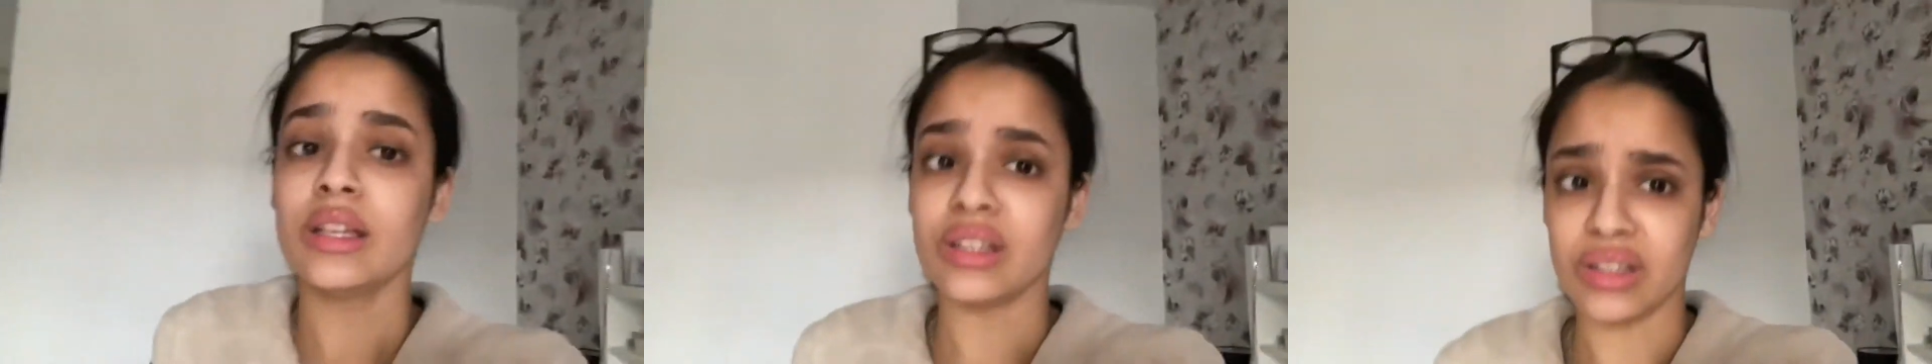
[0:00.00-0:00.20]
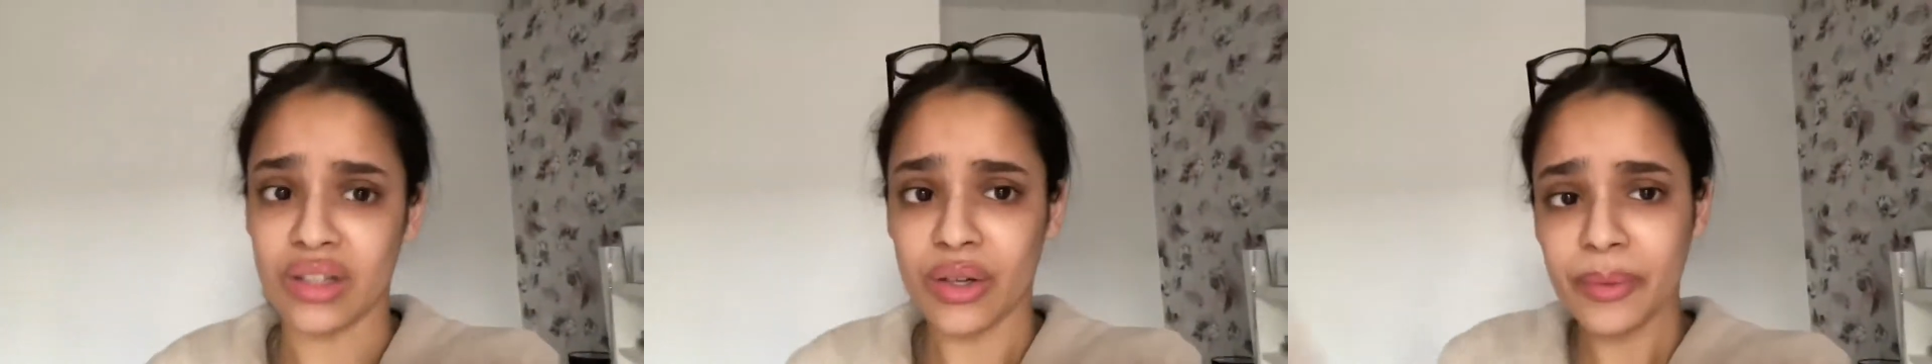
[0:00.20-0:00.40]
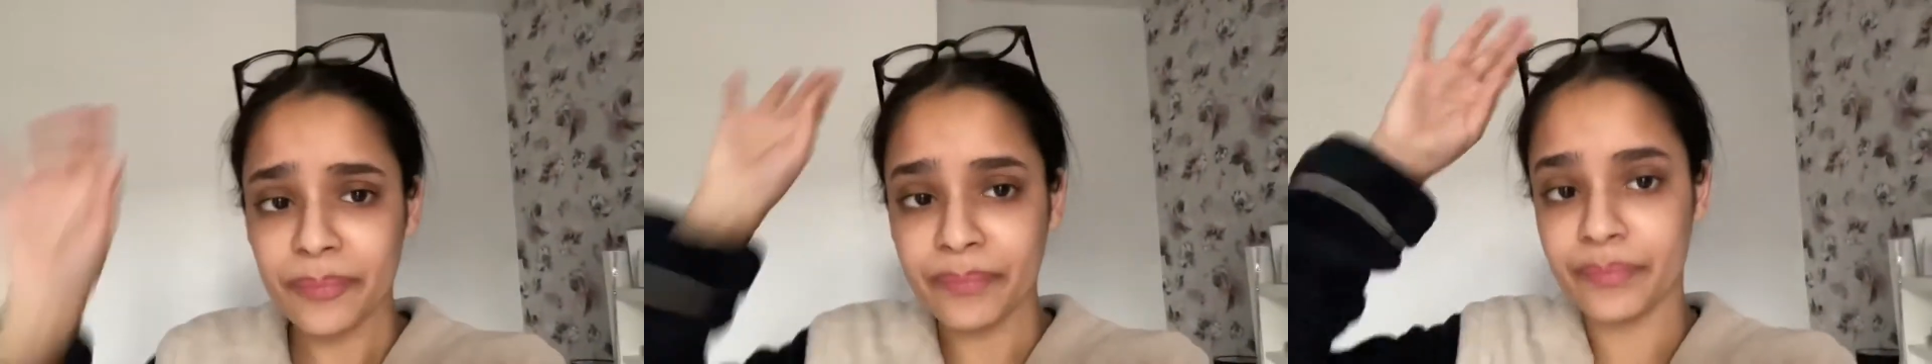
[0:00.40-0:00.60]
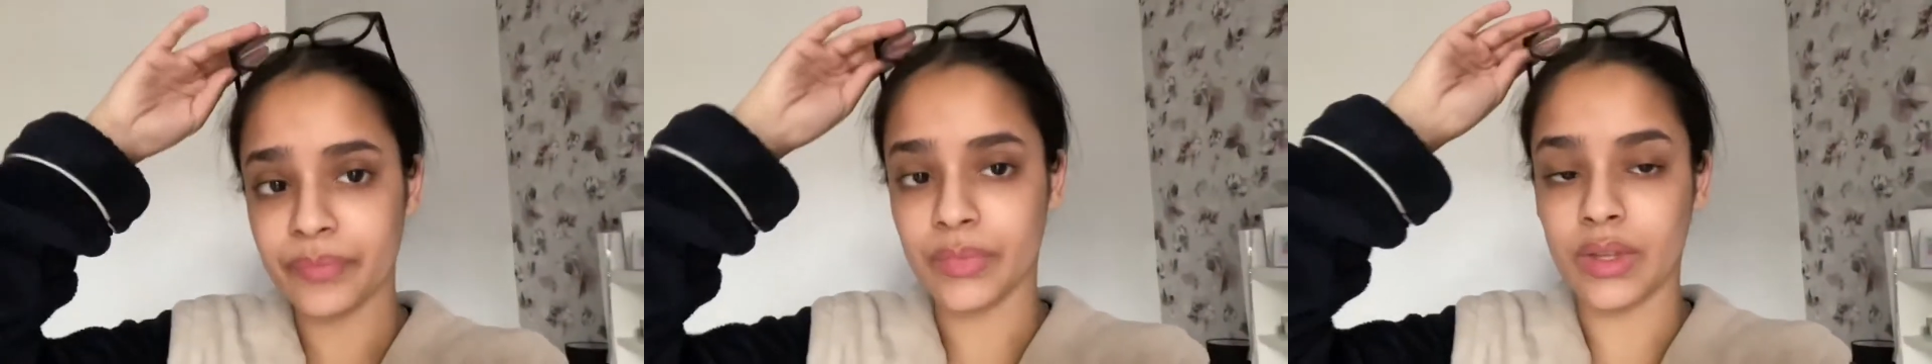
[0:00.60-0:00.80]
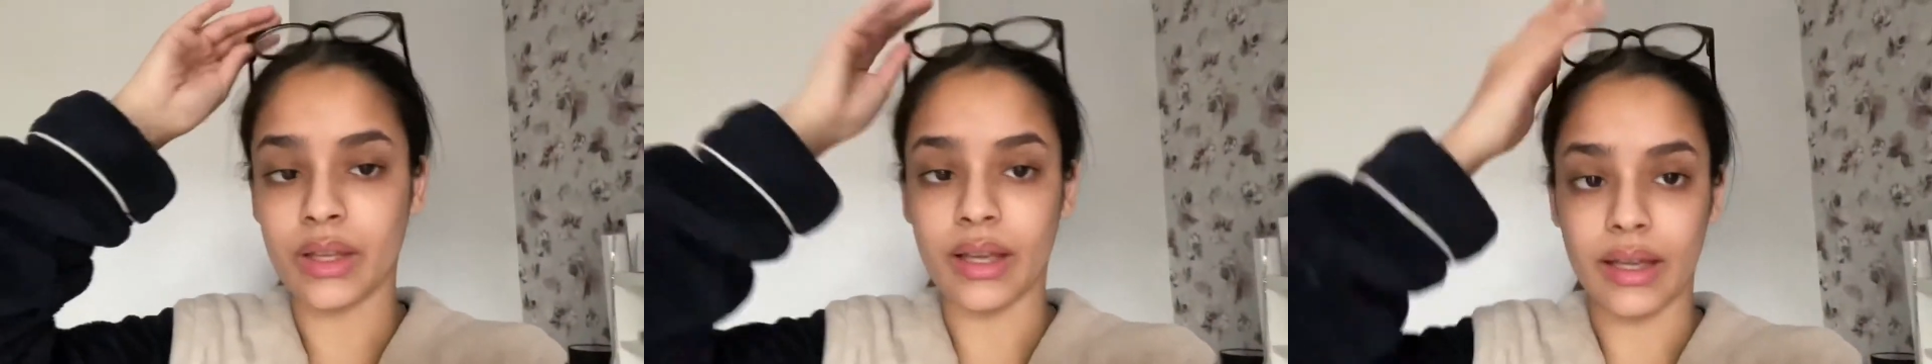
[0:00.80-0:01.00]
you know,
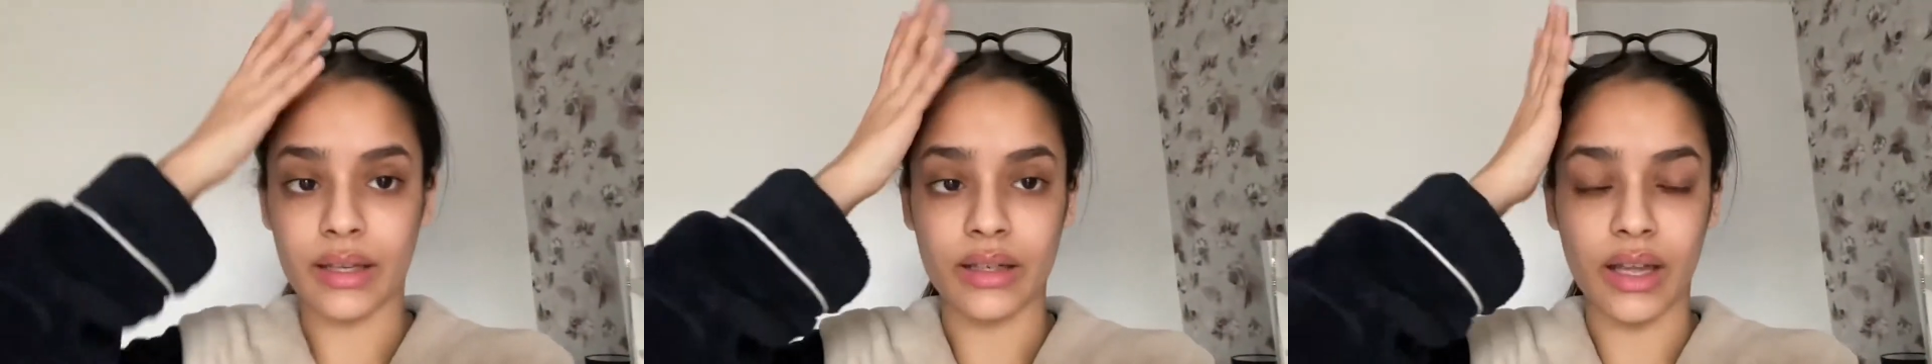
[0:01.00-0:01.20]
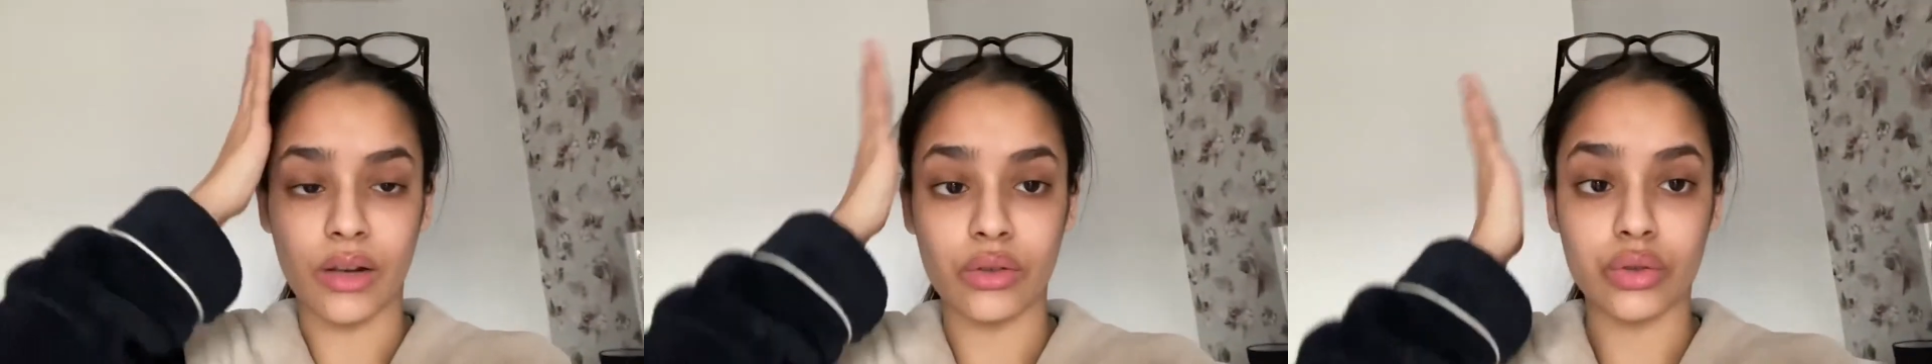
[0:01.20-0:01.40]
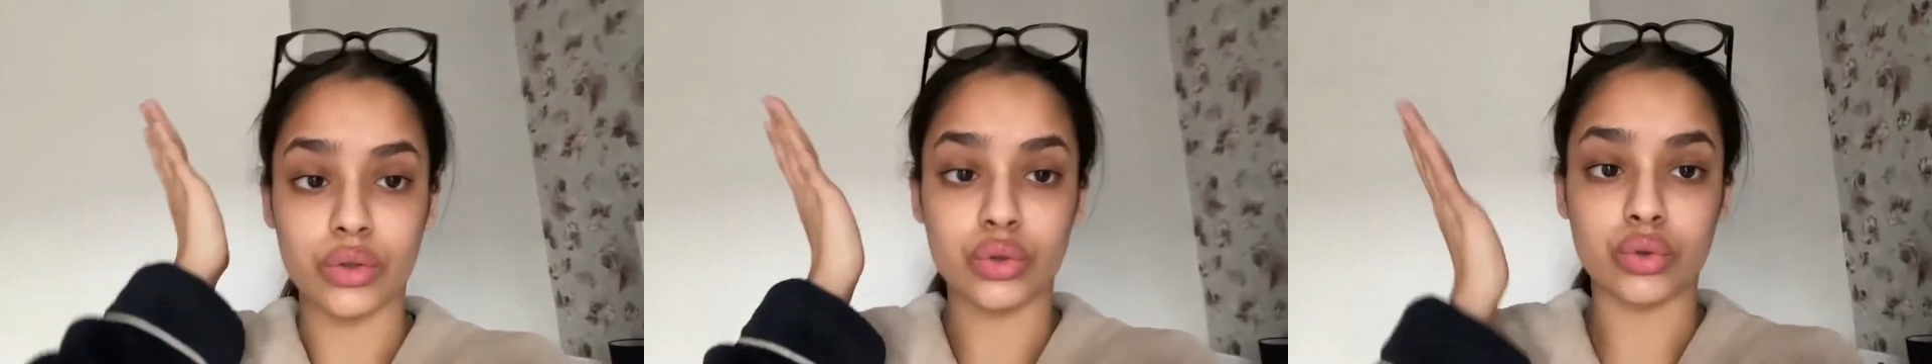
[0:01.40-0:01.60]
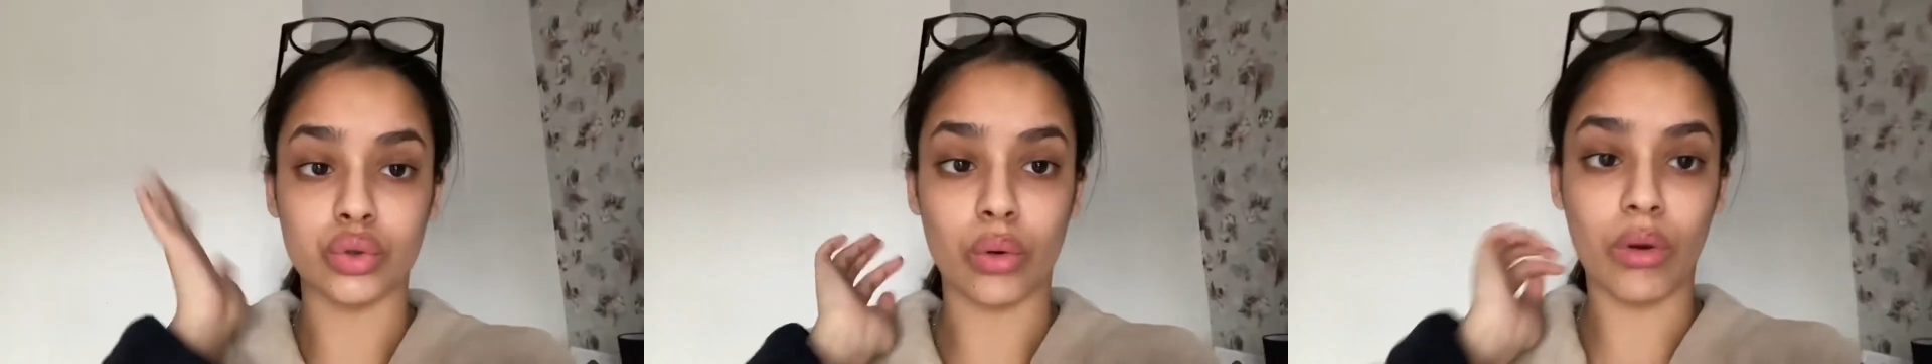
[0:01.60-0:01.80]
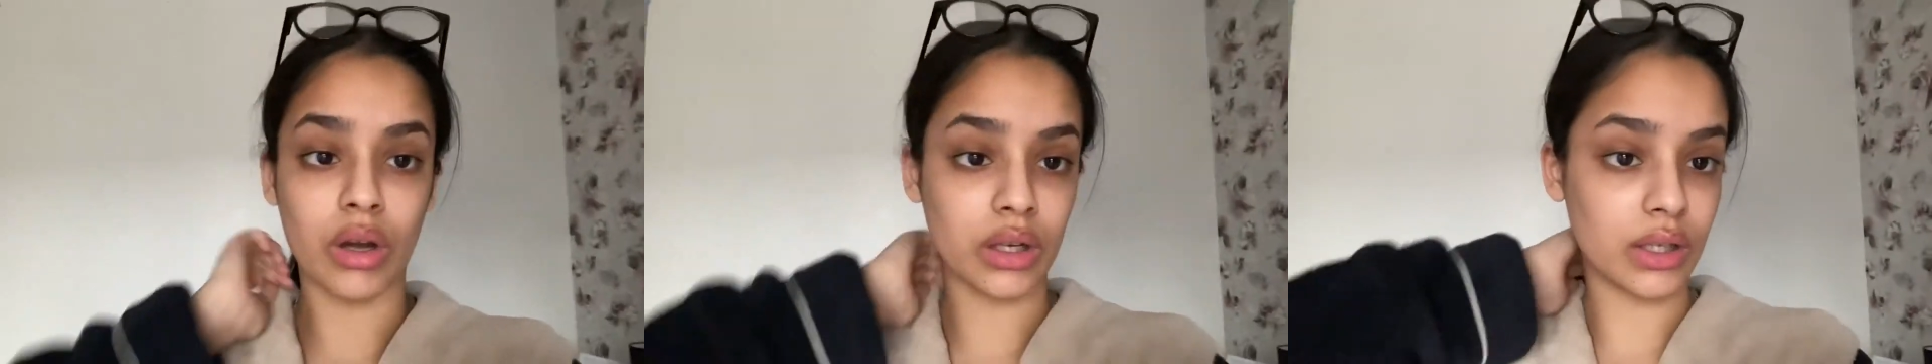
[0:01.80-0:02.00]
and I look
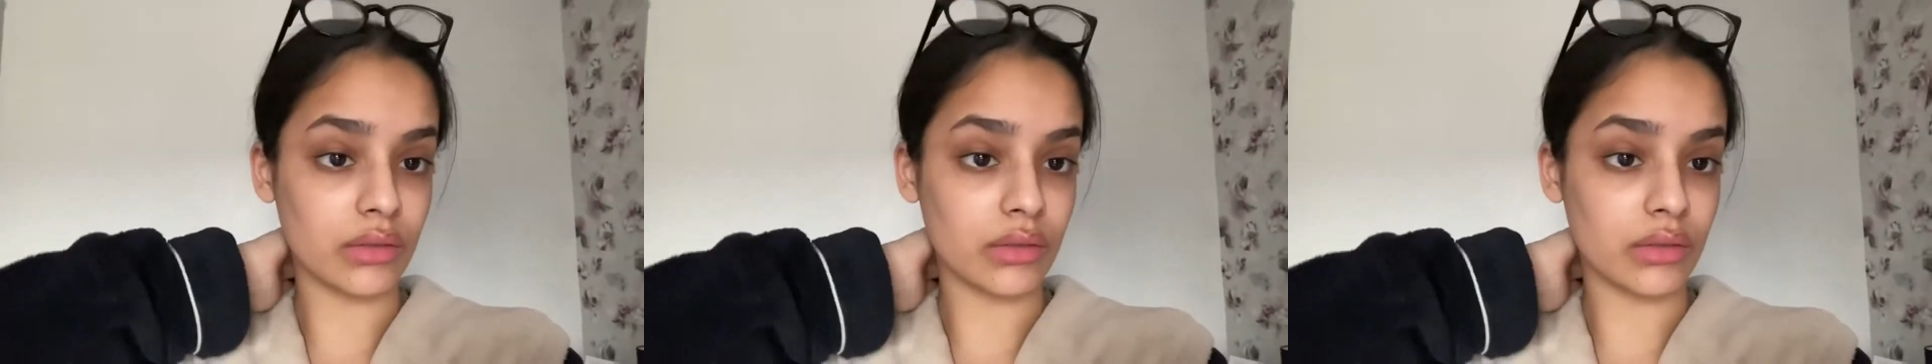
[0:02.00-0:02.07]
so ugly